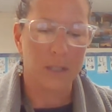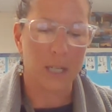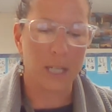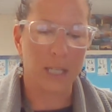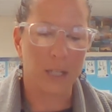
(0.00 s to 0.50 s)

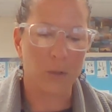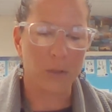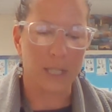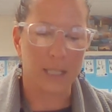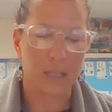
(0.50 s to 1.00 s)
In the old
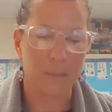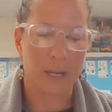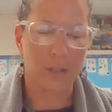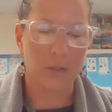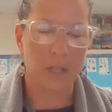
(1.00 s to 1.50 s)
days, the
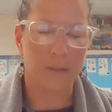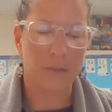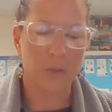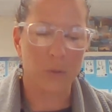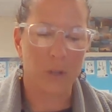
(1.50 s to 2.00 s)
master never
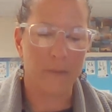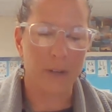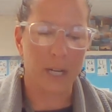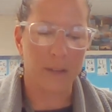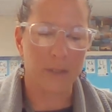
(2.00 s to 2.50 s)
sold off
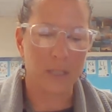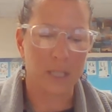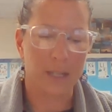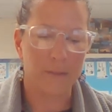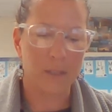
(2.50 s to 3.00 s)
any of his
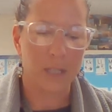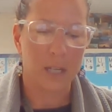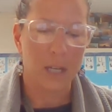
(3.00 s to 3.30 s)
slaves.